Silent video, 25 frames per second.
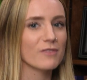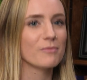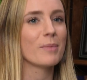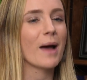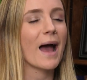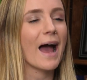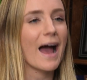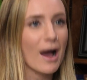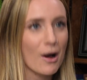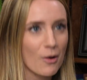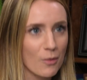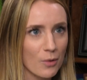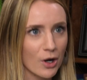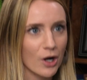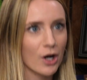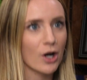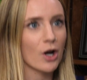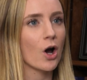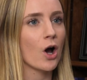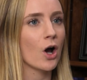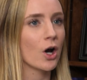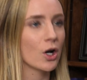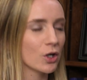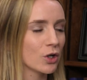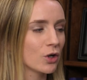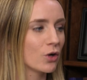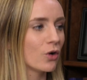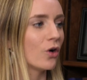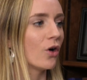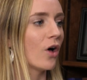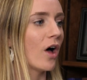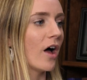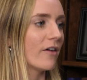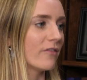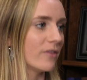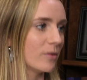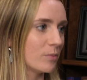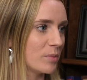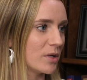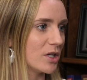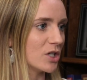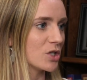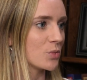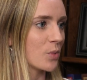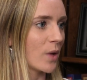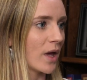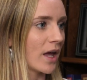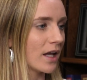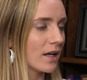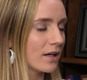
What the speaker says: of power article of impeachment.